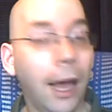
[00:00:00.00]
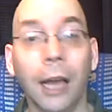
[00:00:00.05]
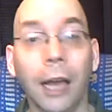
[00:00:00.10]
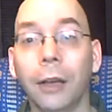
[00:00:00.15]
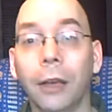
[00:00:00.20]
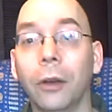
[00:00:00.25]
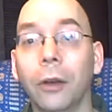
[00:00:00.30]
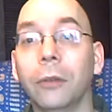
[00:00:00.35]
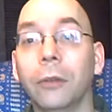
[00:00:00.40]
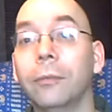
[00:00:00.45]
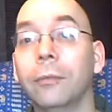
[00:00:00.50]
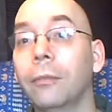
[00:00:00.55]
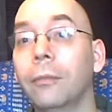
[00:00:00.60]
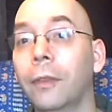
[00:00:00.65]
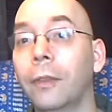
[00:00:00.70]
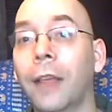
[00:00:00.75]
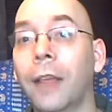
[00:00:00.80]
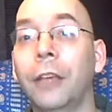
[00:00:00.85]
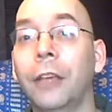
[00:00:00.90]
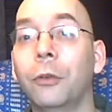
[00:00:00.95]
I
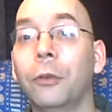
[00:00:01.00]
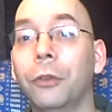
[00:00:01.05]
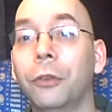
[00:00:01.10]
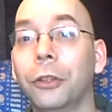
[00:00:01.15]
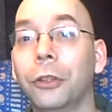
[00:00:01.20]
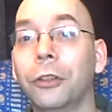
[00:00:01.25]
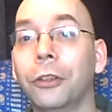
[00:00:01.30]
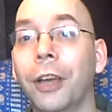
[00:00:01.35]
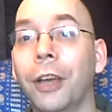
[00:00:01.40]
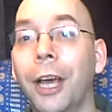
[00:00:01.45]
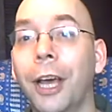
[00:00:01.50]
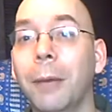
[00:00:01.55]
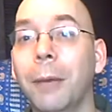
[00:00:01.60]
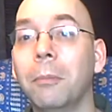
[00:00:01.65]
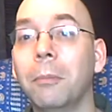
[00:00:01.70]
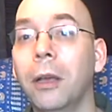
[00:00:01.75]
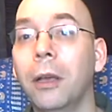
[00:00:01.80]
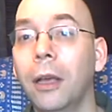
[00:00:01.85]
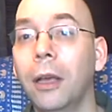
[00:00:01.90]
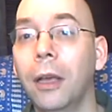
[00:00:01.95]
thank you for your time.